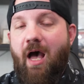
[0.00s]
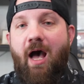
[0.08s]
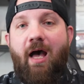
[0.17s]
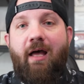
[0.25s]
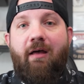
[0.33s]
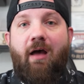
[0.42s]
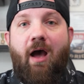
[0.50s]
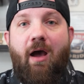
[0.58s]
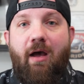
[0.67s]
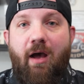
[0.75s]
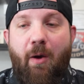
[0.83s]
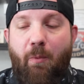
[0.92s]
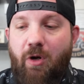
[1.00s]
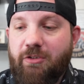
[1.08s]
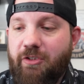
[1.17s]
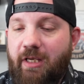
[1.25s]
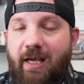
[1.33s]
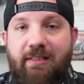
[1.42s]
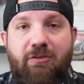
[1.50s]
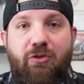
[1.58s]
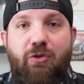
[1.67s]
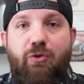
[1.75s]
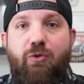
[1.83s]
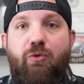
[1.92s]
I want you guys
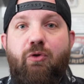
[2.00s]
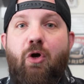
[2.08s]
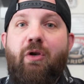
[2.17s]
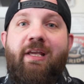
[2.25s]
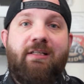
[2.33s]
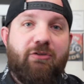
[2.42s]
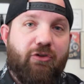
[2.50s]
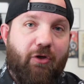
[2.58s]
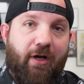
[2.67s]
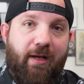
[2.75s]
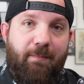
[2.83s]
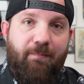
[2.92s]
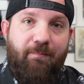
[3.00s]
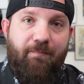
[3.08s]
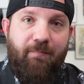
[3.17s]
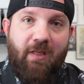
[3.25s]
to go to Instagram,